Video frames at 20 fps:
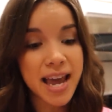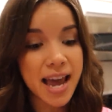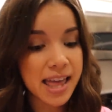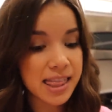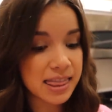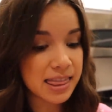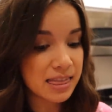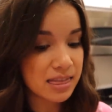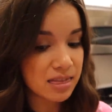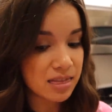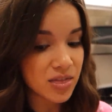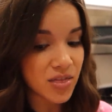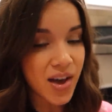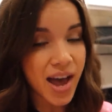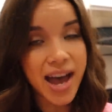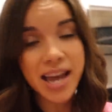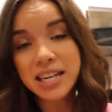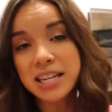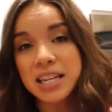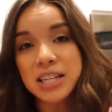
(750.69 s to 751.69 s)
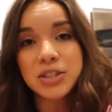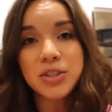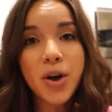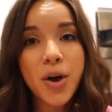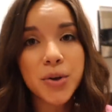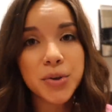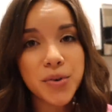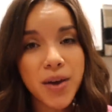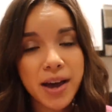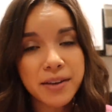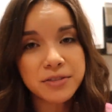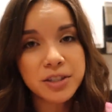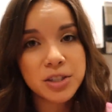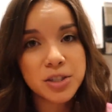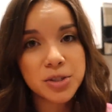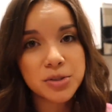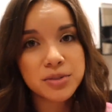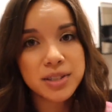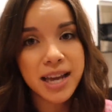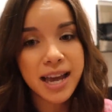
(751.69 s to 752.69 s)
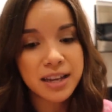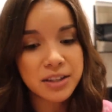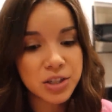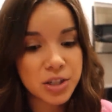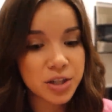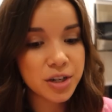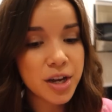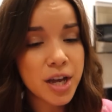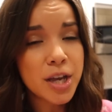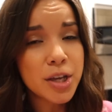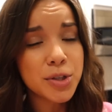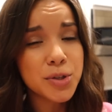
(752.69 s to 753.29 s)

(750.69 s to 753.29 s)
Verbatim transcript: and that is all you have to do to enter.